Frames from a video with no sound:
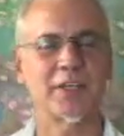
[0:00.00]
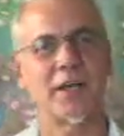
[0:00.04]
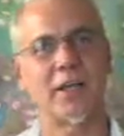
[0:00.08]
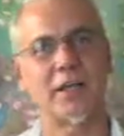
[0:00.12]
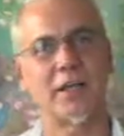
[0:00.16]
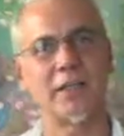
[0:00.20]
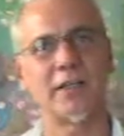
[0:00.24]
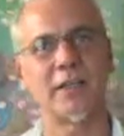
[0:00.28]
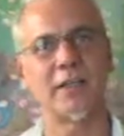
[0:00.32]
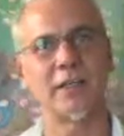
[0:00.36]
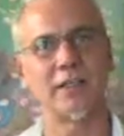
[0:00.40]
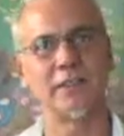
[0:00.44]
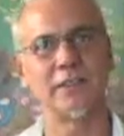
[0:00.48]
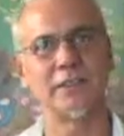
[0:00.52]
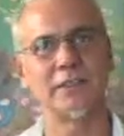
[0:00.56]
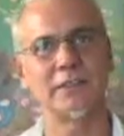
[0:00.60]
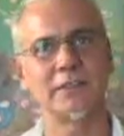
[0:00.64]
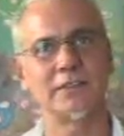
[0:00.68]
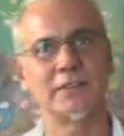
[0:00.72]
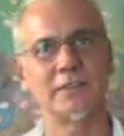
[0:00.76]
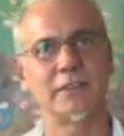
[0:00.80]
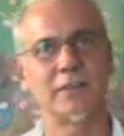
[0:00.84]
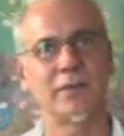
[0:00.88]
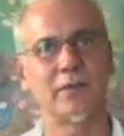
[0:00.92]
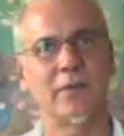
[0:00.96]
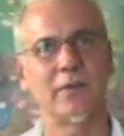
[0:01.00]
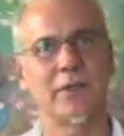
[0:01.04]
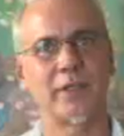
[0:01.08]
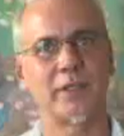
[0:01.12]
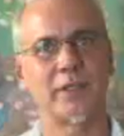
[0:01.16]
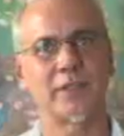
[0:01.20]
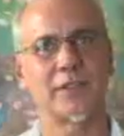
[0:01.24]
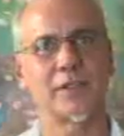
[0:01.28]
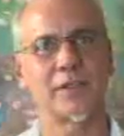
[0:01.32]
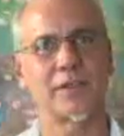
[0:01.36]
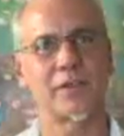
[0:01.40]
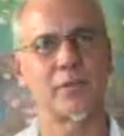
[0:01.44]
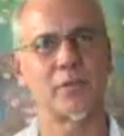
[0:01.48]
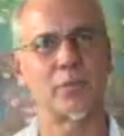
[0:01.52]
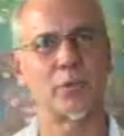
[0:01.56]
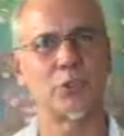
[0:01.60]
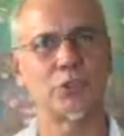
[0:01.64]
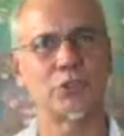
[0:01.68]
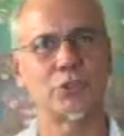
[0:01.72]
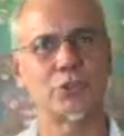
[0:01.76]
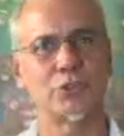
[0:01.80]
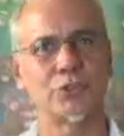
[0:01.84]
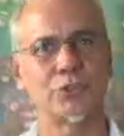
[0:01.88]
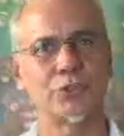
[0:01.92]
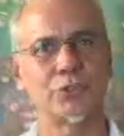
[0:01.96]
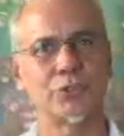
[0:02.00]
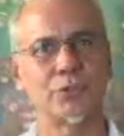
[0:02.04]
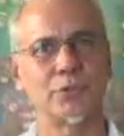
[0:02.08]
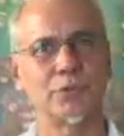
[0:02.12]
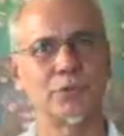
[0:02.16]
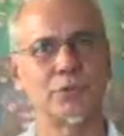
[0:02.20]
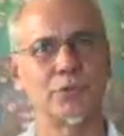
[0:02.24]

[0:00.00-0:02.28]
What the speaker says: guidelines when it's a commercial shoot.